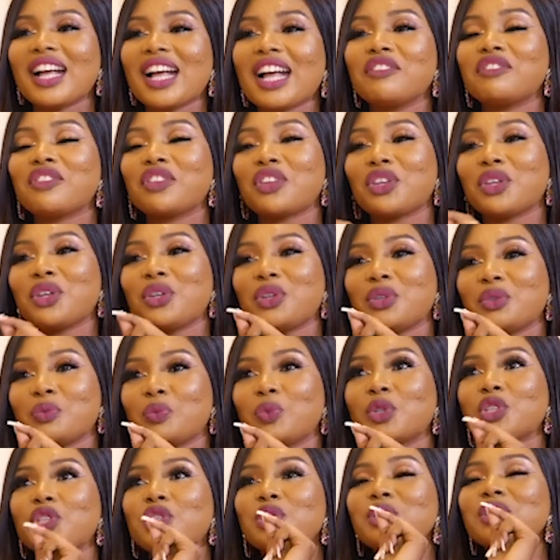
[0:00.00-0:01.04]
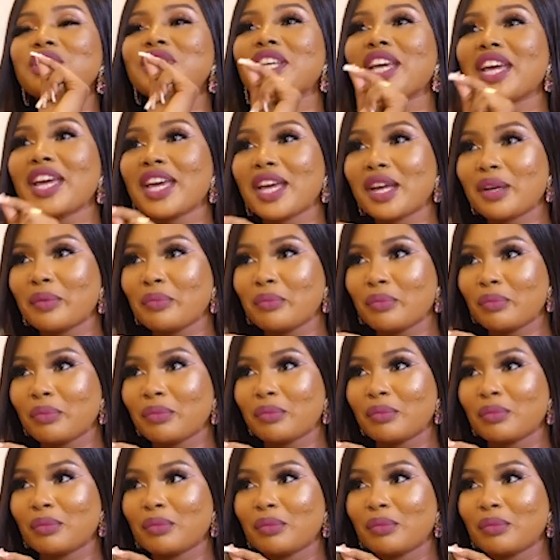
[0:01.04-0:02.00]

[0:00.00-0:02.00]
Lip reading: Would you term